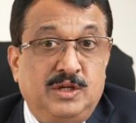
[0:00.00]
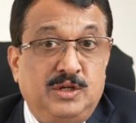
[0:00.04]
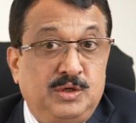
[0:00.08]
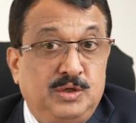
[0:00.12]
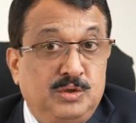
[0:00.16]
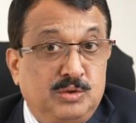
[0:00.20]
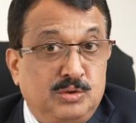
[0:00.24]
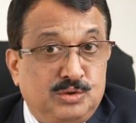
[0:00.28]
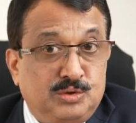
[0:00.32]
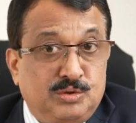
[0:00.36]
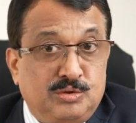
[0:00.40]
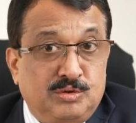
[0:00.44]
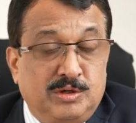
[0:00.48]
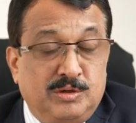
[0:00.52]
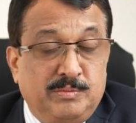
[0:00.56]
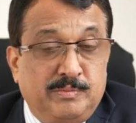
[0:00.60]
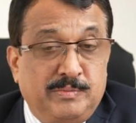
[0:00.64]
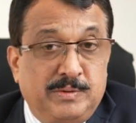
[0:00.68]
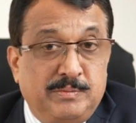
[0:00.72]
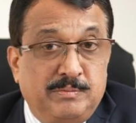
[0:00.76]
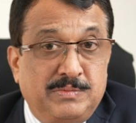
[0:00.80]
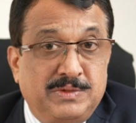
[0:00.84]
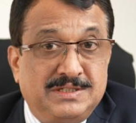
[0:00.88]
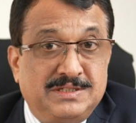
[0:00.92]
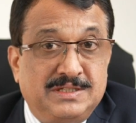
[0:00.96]
You shouldn't
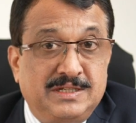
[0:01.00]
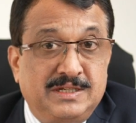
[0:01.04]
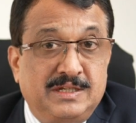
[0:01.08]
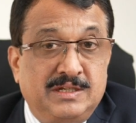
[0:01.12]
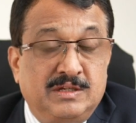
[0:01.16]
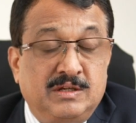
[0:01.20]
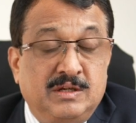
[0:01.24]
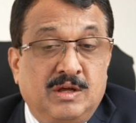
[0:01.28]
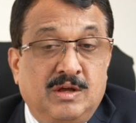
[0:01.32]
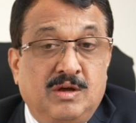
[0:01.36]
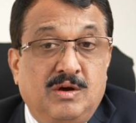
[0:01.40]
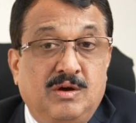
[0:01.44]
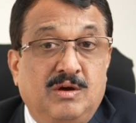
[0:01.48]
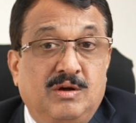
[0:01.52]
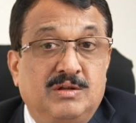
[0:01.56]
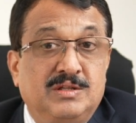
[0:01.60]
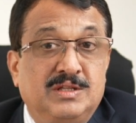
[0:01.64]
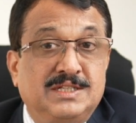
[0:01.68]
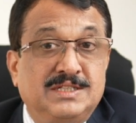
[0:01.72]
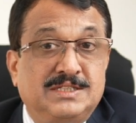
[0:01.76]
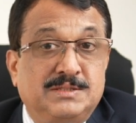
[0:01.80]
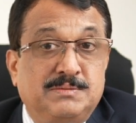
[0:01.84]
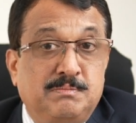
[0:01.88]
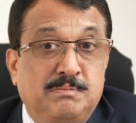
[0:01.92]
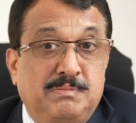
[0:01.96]
be missing on
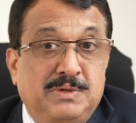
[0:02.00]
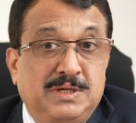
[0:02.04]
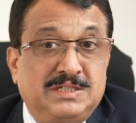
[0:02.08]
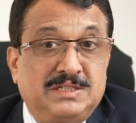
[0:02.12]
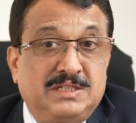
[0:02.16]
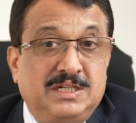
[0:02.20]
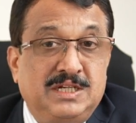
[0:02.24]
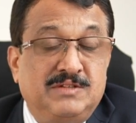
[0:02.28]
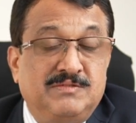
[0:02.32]
this best